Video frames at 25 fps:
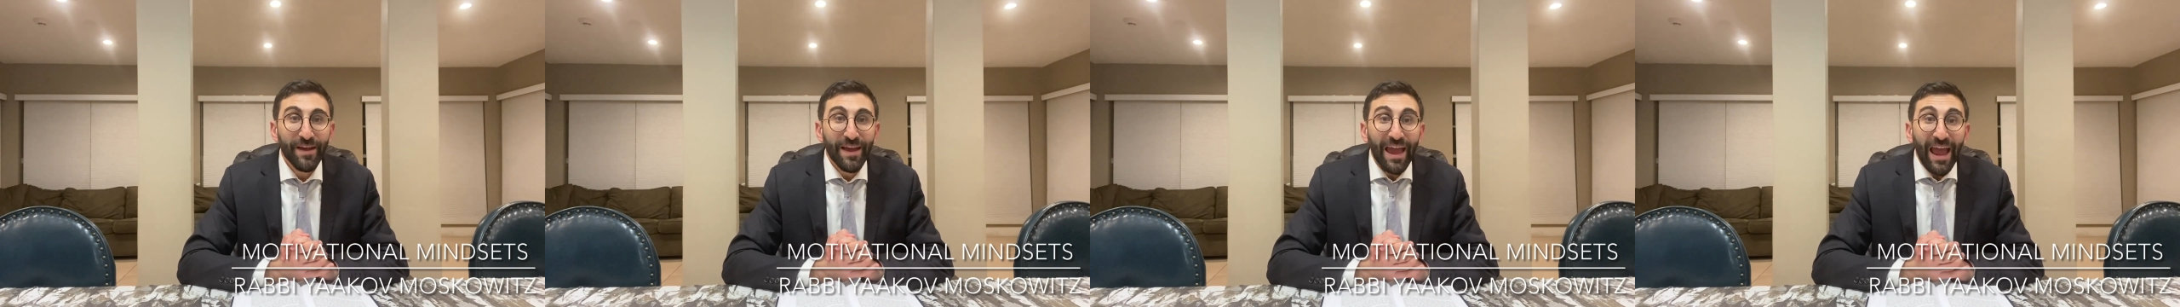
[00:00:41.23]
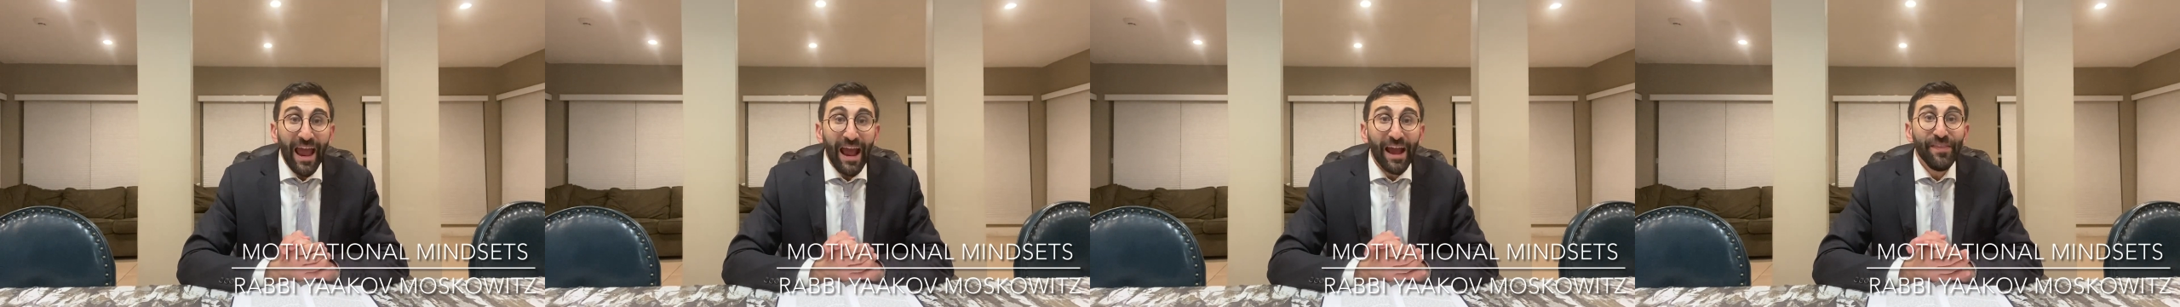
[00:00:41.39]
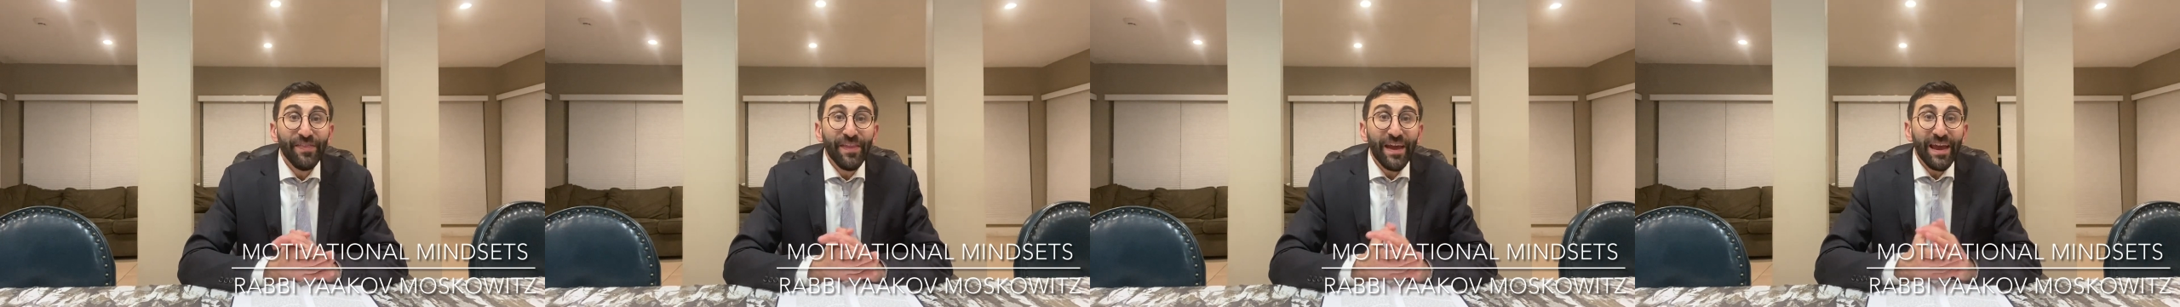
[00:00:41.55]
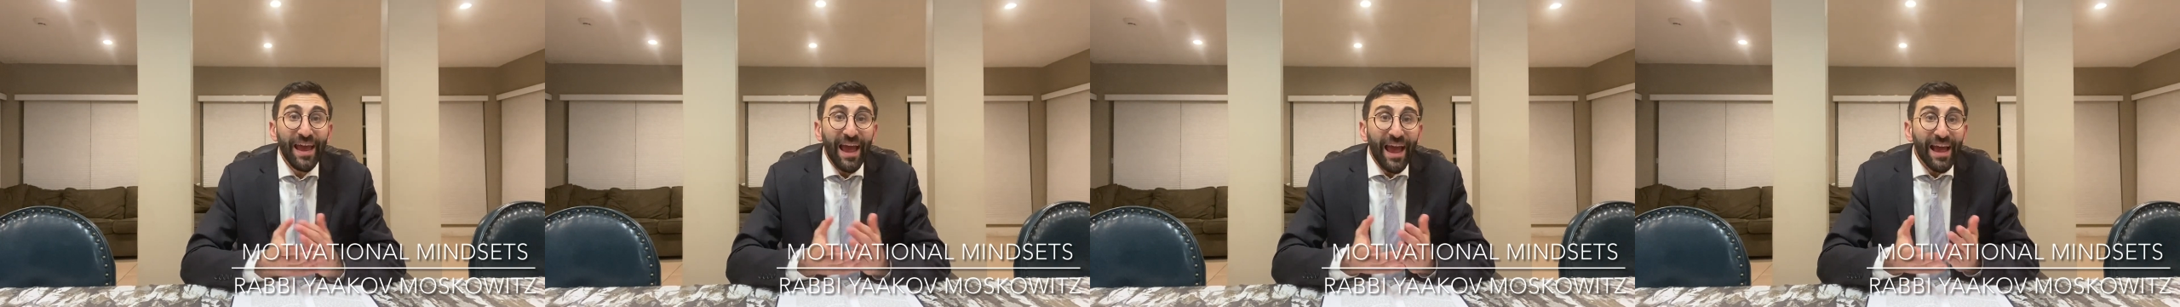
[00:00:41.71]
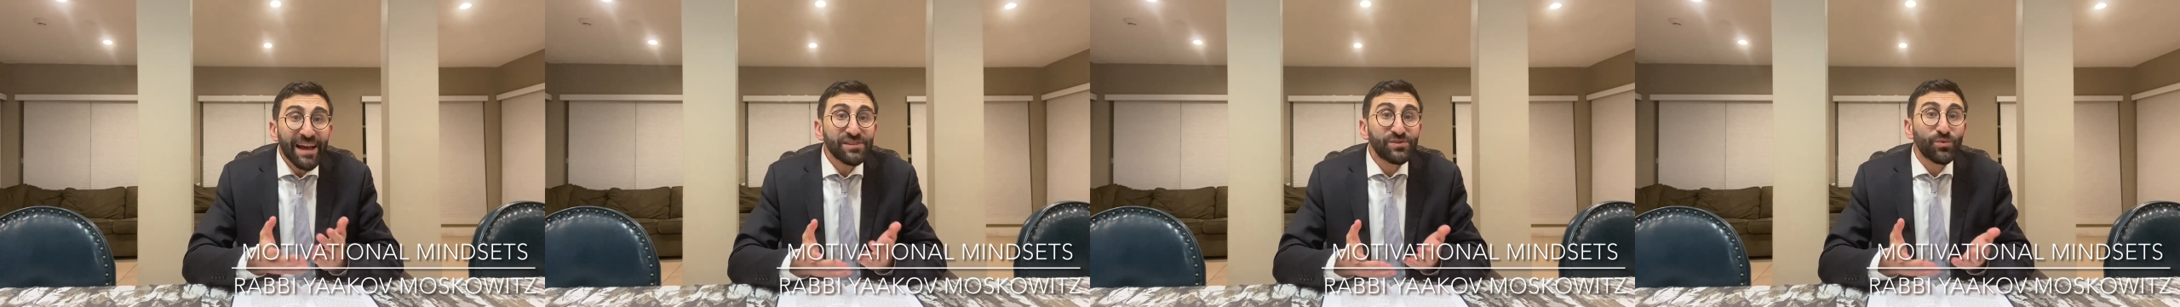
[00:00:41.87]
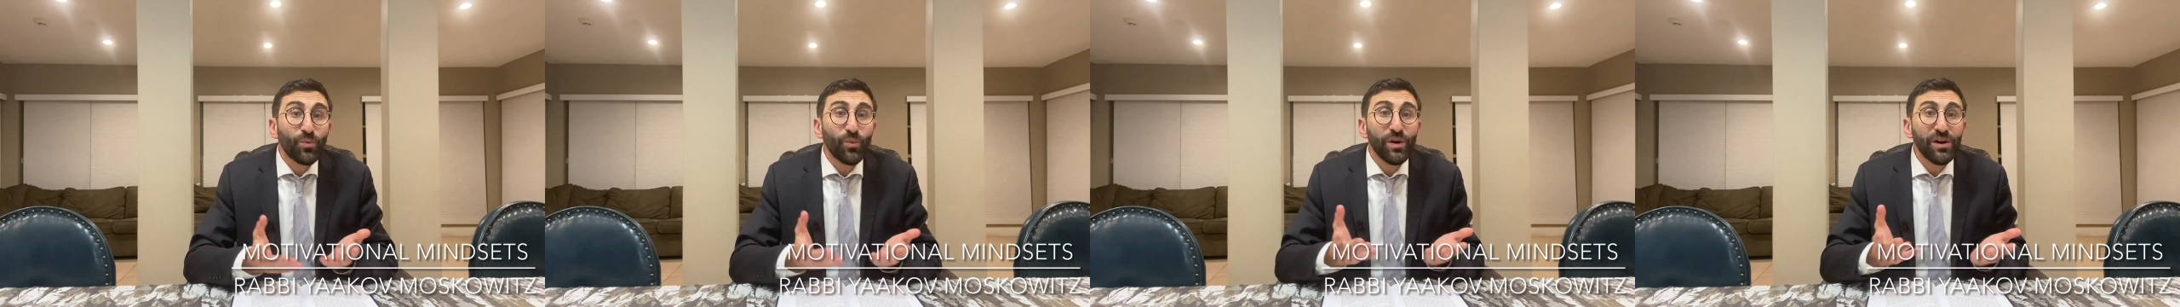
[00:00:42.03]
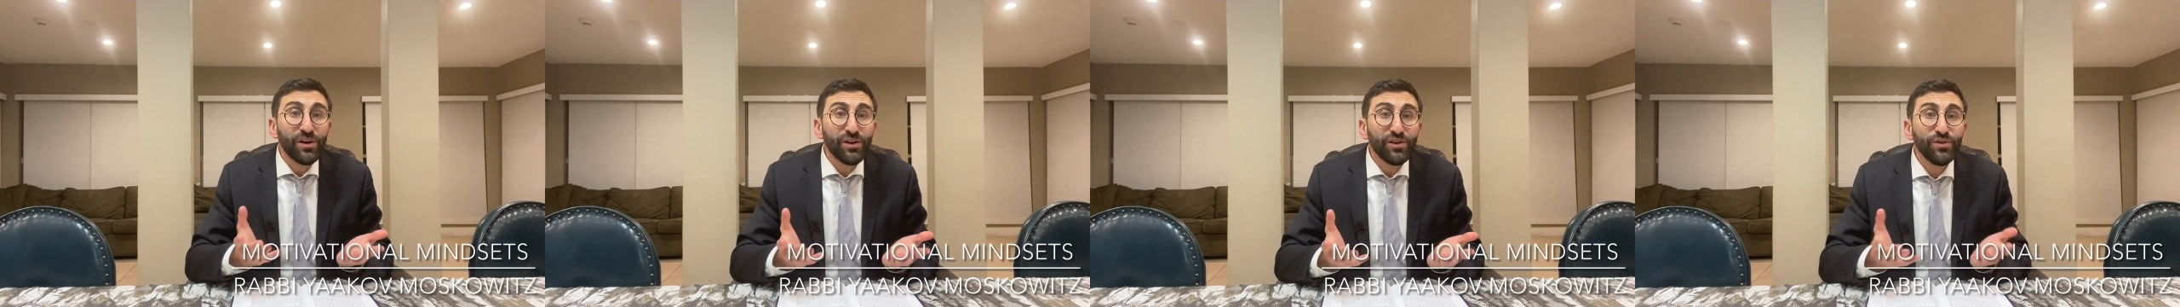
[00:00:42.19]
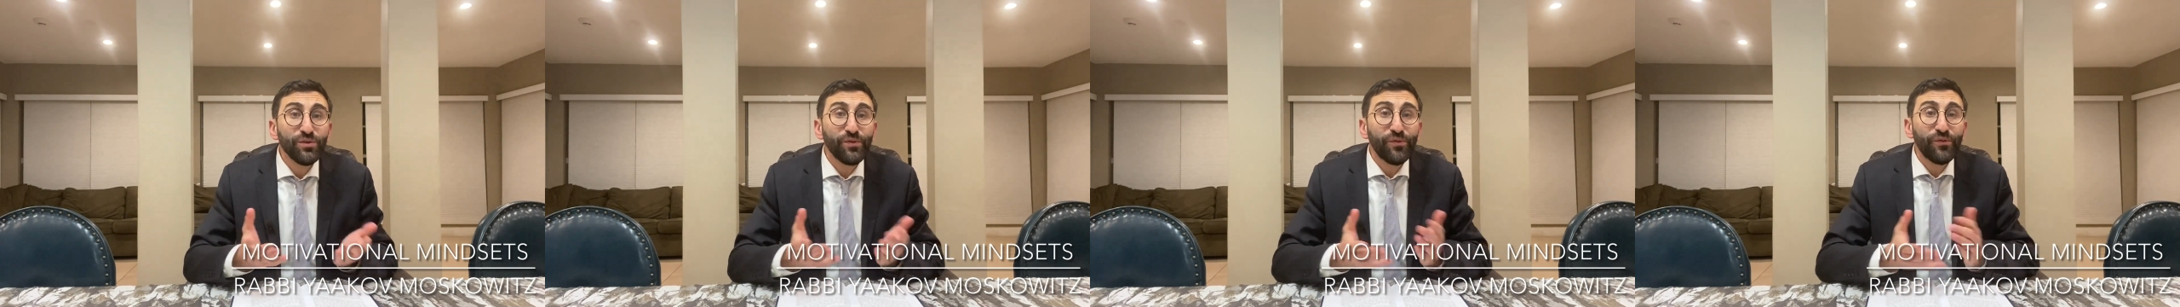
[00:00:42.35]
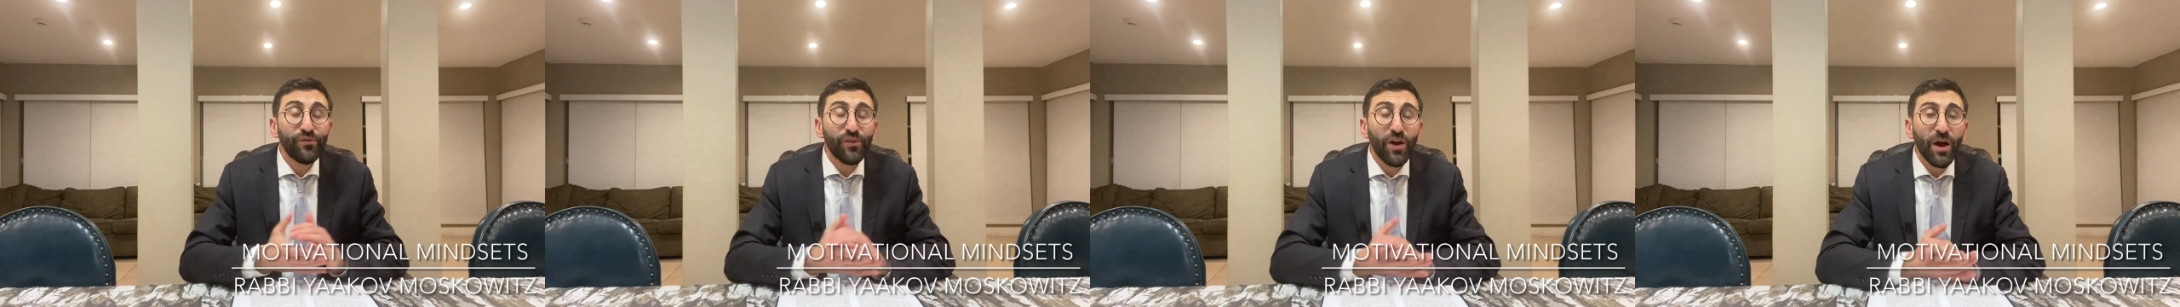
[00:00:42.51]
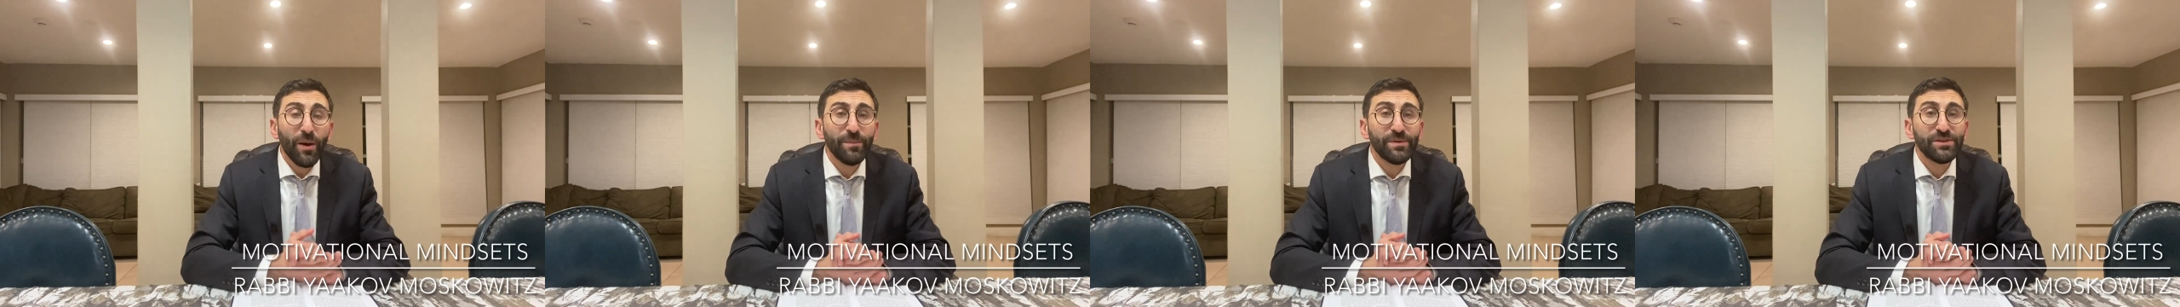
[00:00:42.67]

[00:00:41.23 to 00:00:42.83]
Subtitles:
And they asked, "Where are you from?"